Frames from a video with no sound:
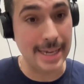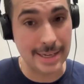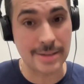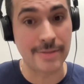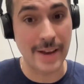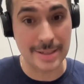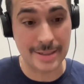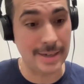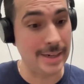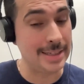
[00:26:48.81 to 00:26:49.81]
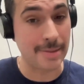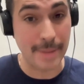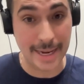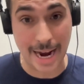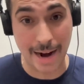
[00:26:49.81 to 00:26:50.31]
is invested. He's the
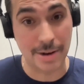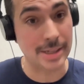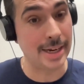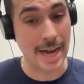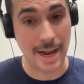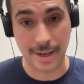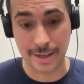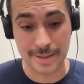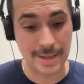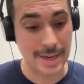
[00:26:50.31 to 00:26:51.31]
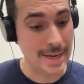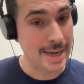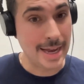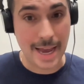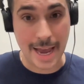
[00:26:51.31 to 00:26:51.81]
main character in Oculus.
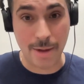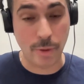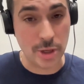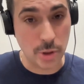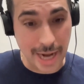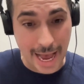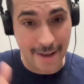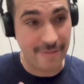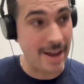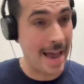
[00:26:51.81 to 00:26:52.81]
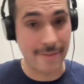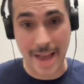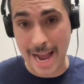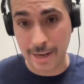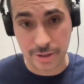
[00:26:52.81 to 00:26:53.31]
And when you can I have
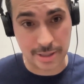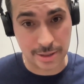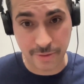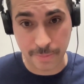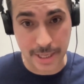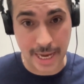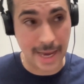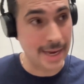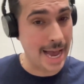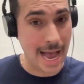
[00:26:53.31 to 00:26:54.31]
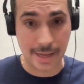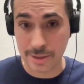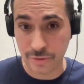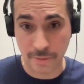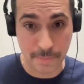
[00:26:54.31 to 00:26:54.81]
actresses from PA,
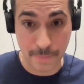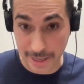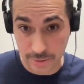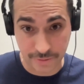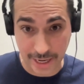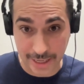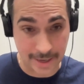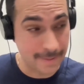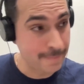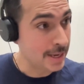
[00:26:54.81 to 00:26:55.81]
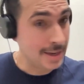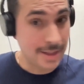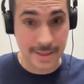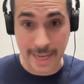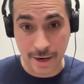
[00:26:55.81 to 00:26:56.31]
actors from Pennsylvania,
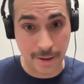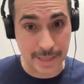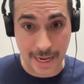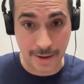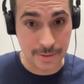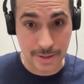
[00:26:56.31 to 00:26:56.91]
they come down.